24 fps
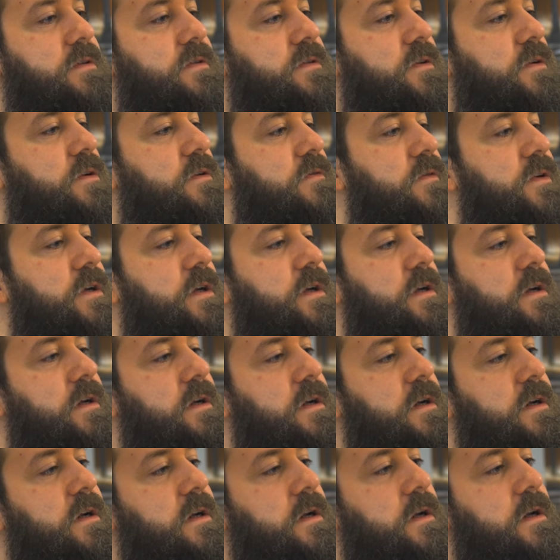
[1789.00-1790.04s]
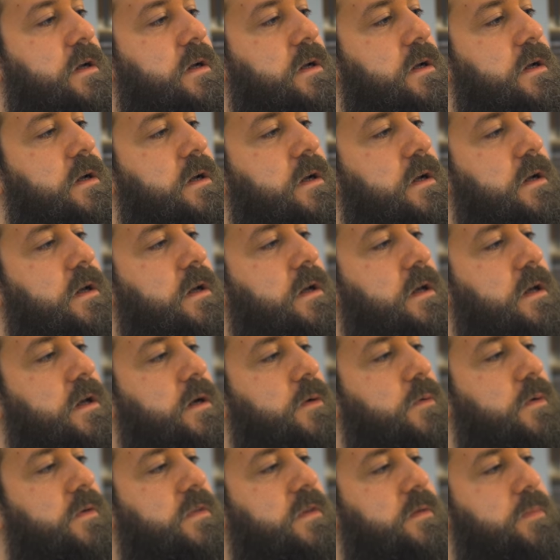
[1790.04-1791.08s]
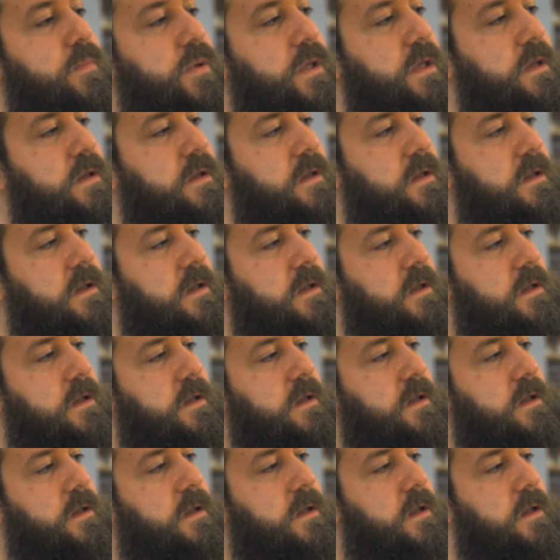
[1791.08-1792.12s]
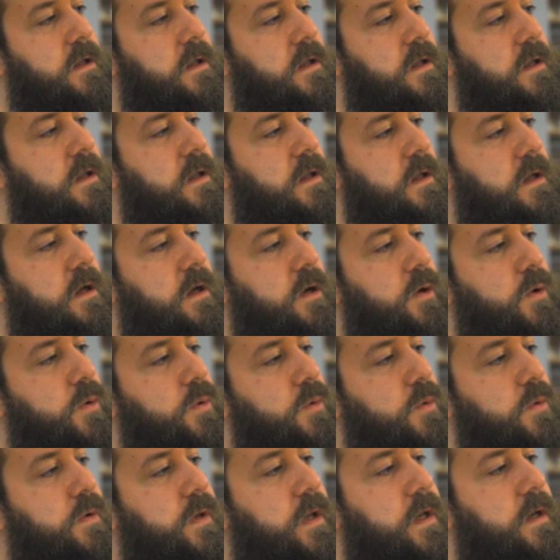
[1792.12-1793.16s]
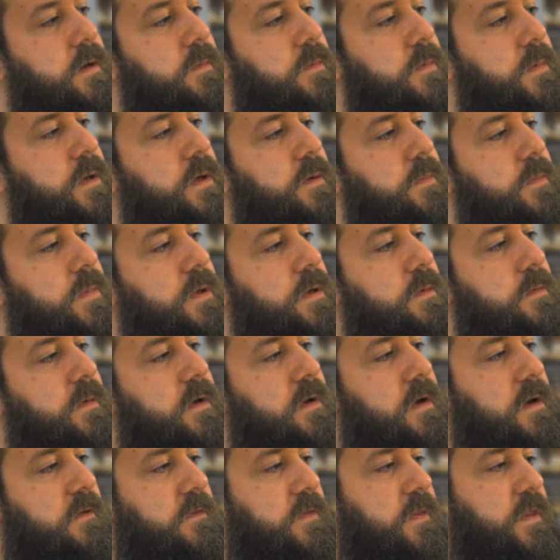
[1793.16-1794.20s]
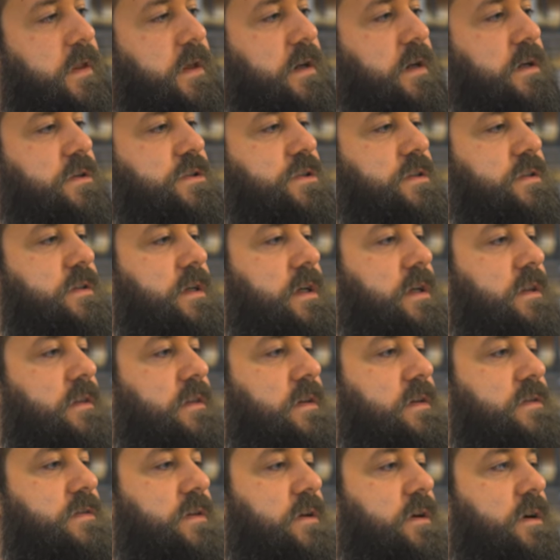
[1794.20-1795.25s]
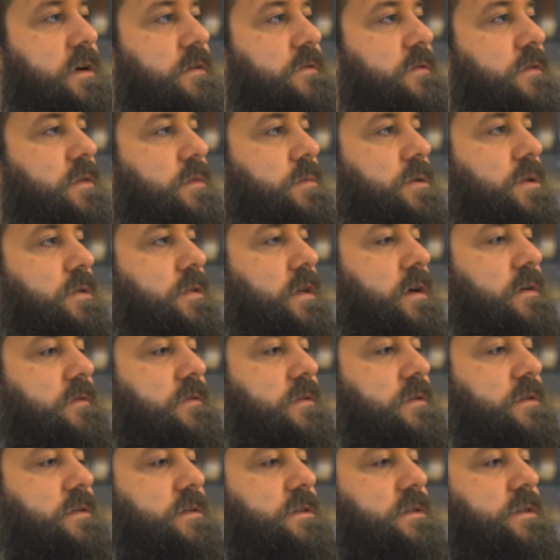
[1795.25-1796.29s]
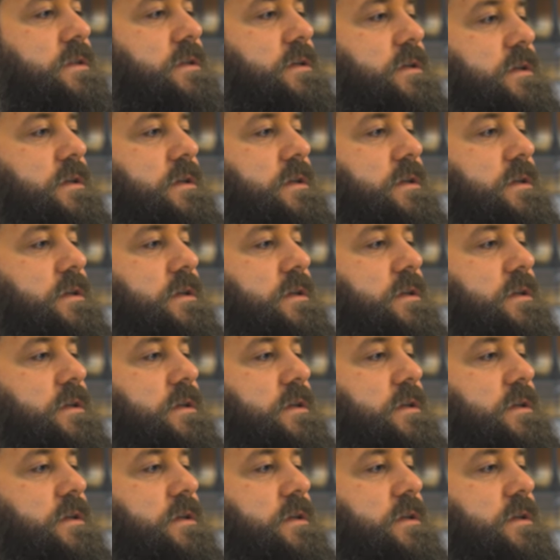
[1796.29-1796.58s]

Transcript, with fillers: start over here with the peel. Oh, yep, yep, yep. I think I should take these off. Let me do that first.